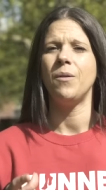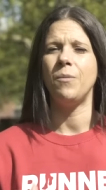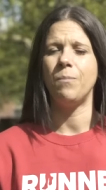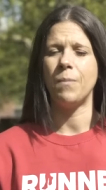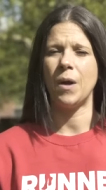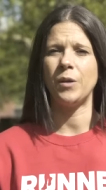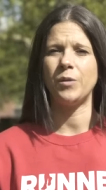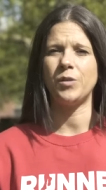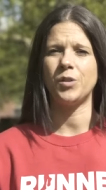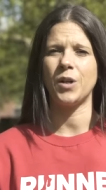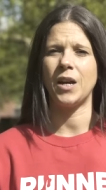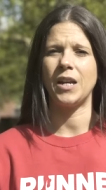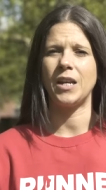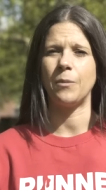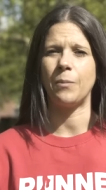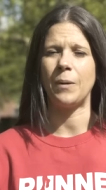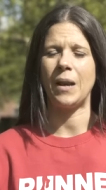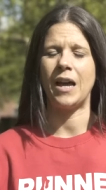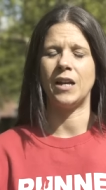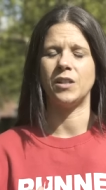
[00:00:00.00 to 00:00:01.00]
Most
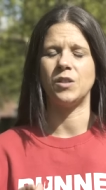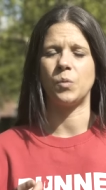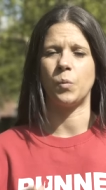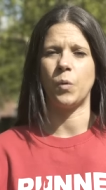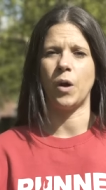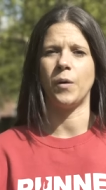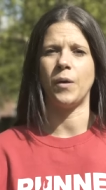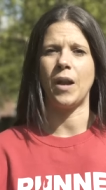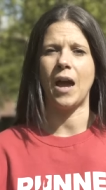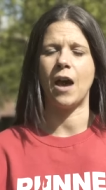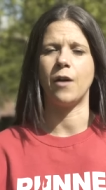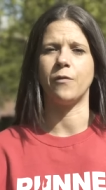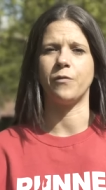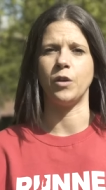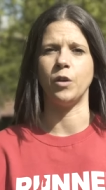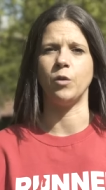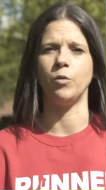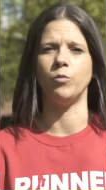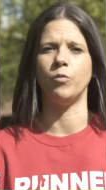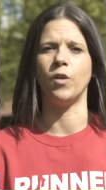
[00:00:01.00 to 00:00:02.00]
training plans won't
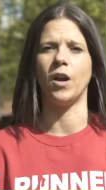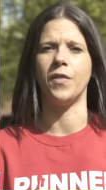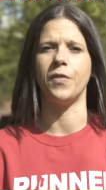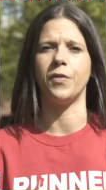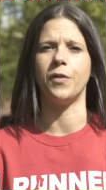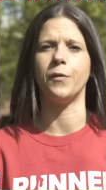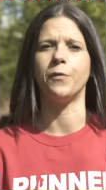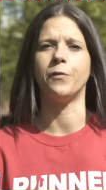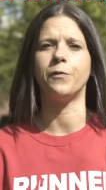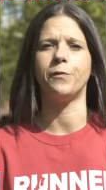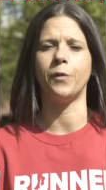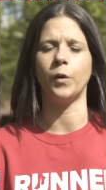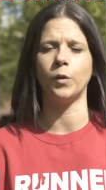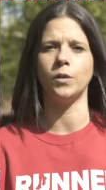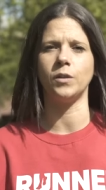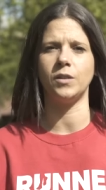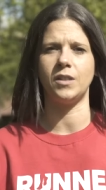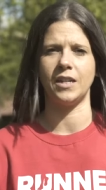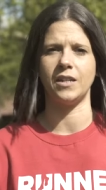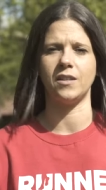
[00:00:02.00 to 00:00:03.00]
have you run the
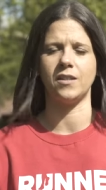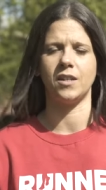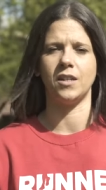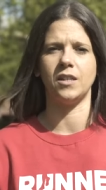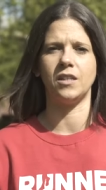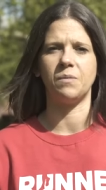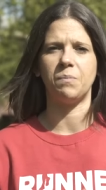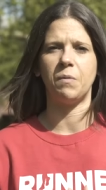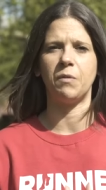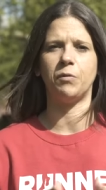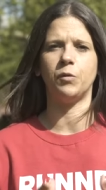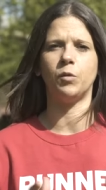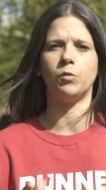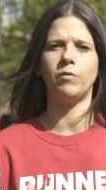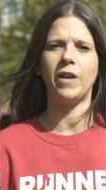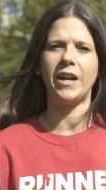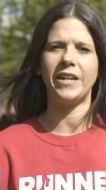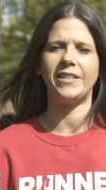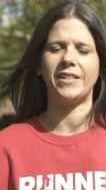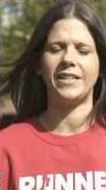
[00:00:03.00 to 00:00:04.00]
full distance before
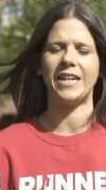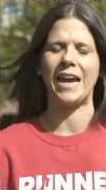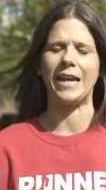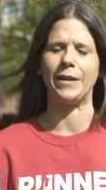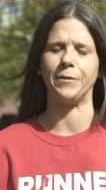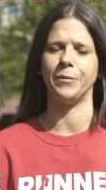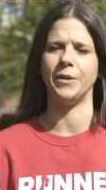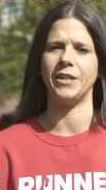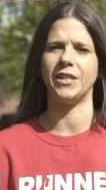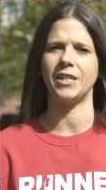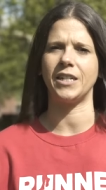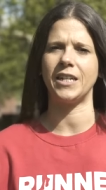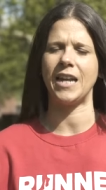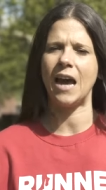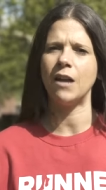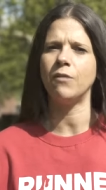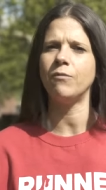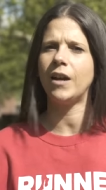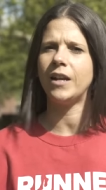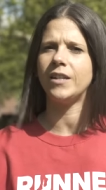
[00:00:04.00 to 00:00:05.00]
race day, which
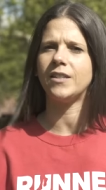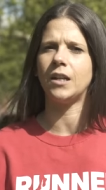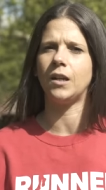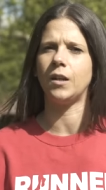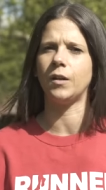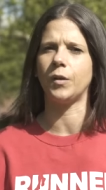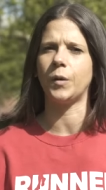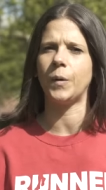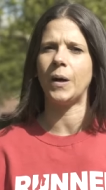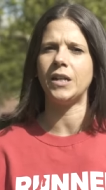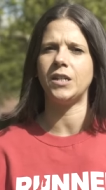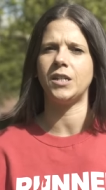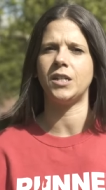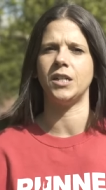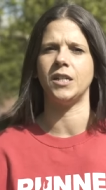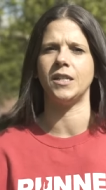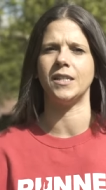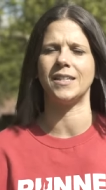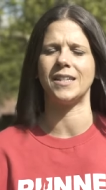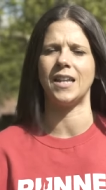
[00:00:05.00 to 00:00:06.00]
can raise a lot of
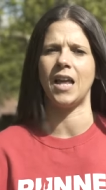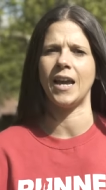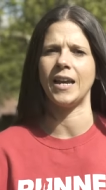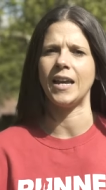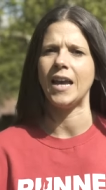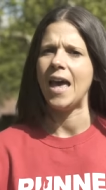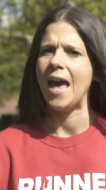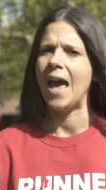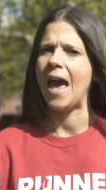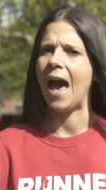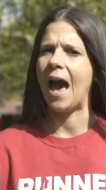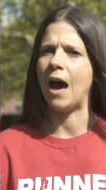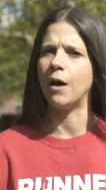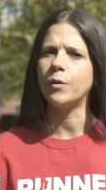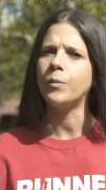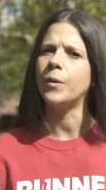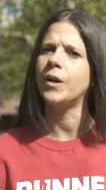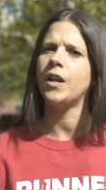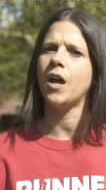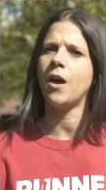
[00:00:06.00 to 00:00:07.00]
questions like,
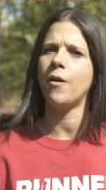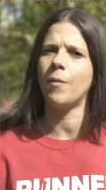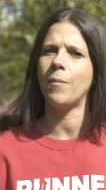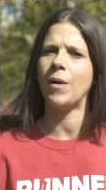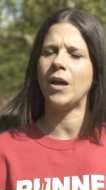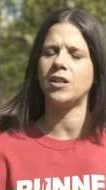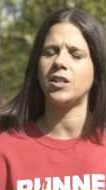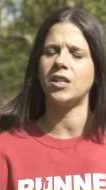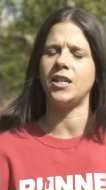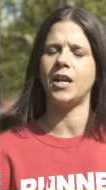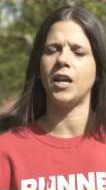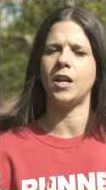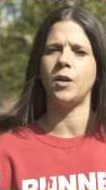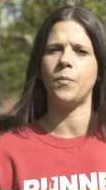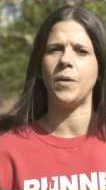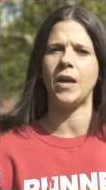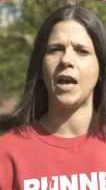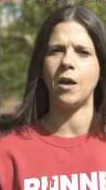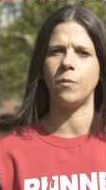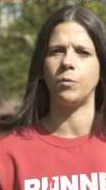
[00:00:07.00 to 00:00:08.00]
how do I know I'm actually going
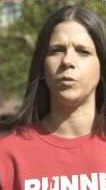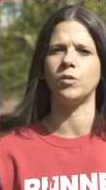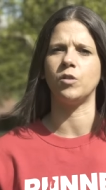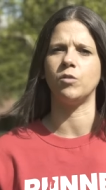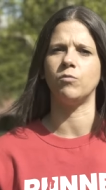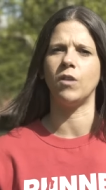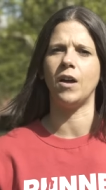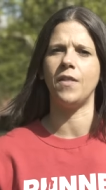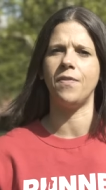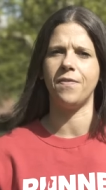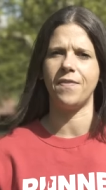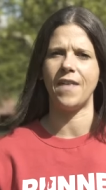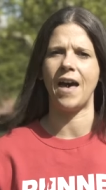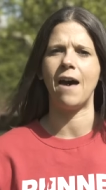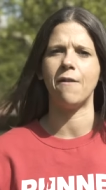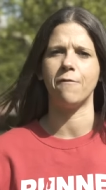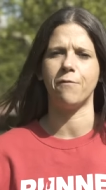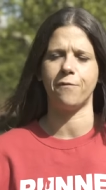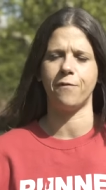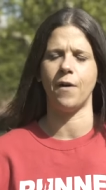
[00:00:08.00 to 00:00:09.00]
to be able to run
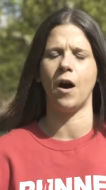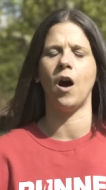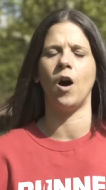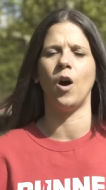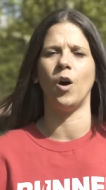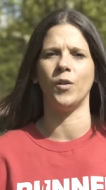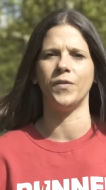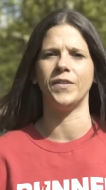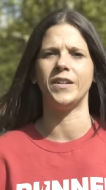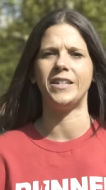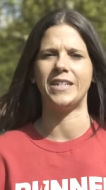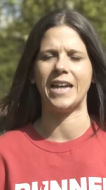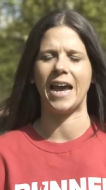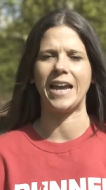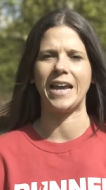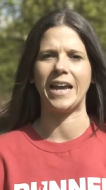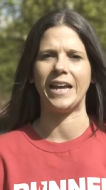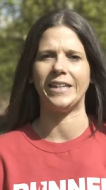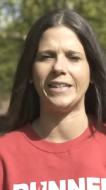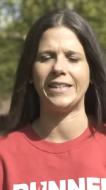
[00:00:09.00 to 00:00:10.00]
that far on the
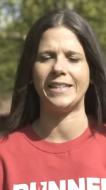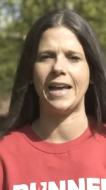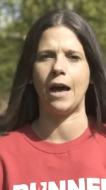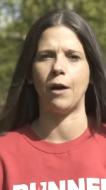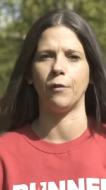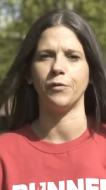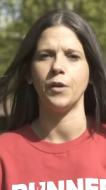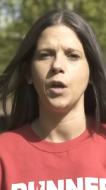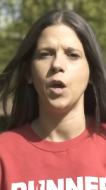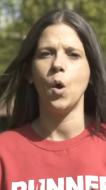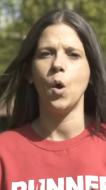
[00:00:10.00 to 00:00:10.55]
day itself?